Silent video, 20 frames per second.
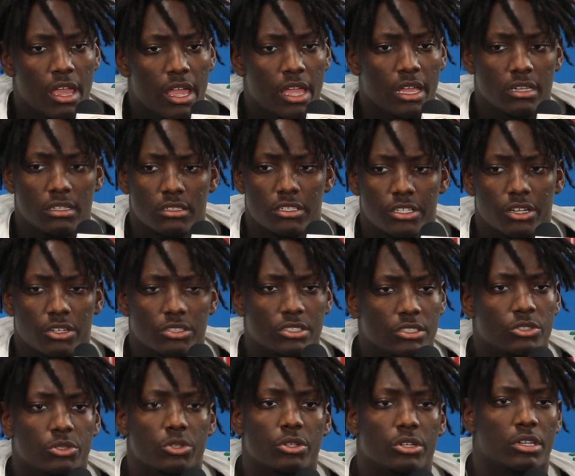And, you know, to
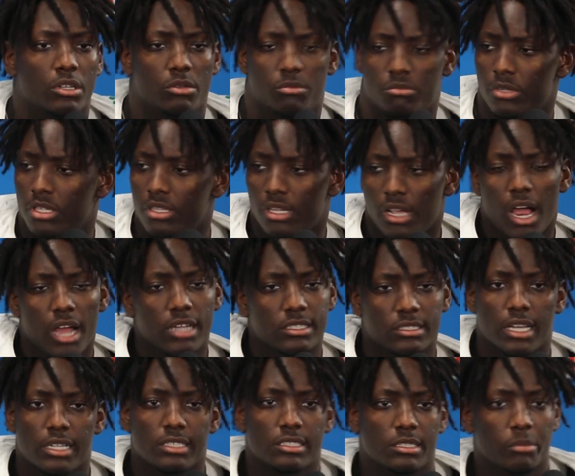do it with the guys
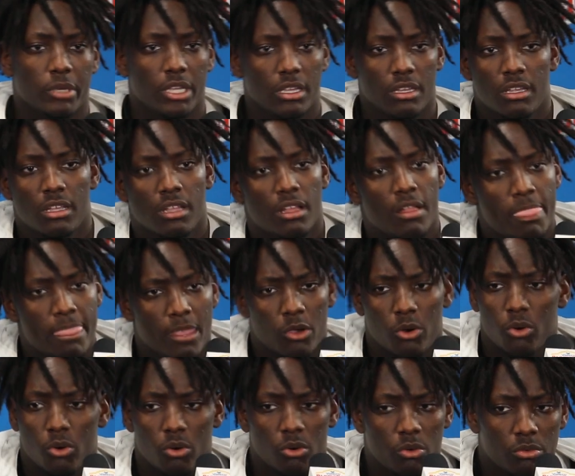next to me
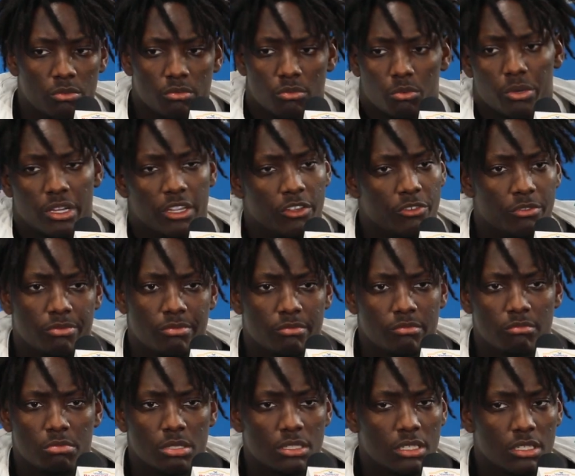who we've
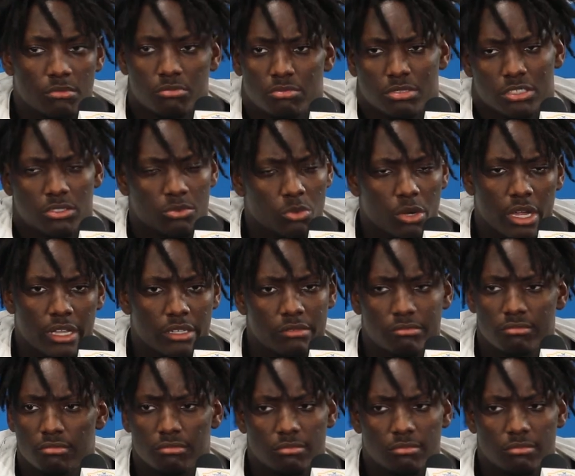sweat,